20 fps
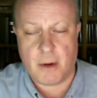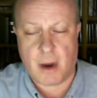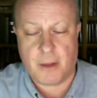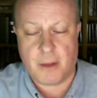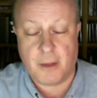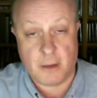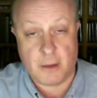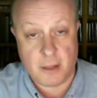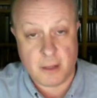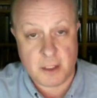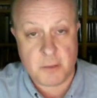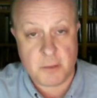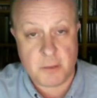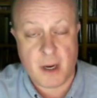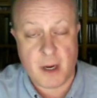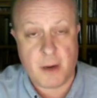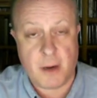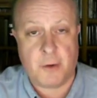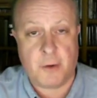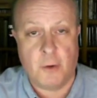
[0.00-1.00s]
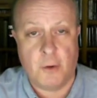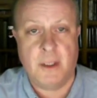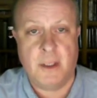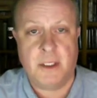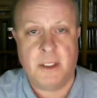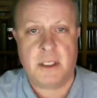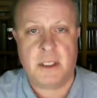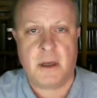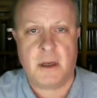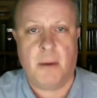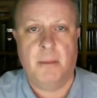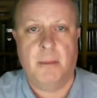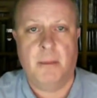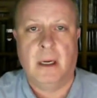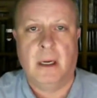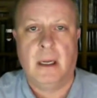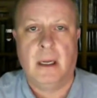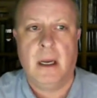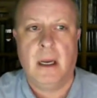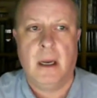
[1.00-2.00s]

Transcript: I think this may throw into some